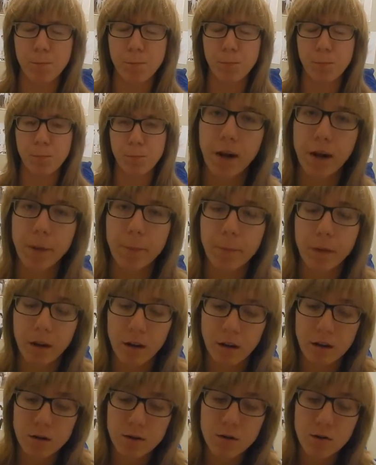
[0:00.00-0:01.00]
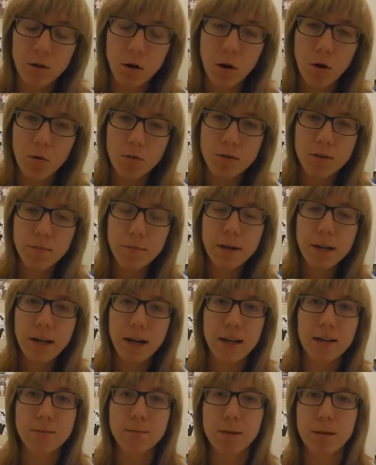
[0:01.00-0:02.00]
Okay. So somebody
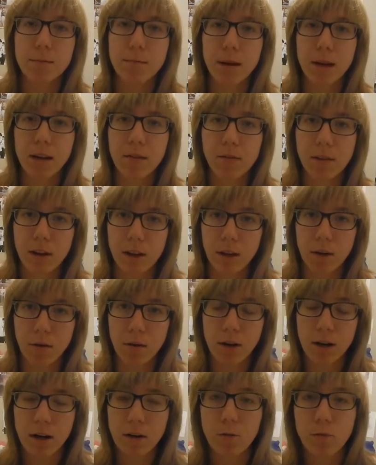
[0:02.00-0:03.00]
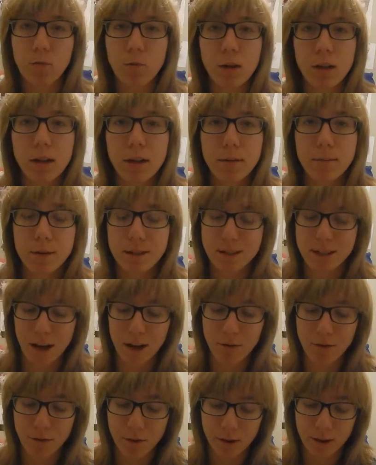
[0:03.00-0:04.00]
asked me to make a video, and I really am excited
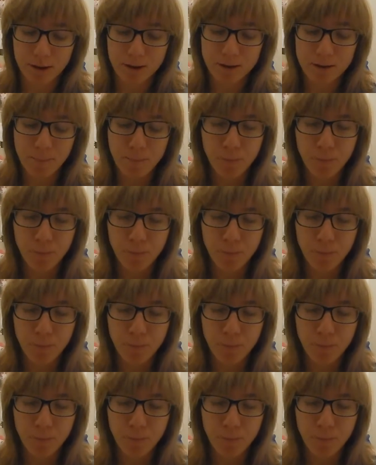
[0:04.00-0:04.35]
for this.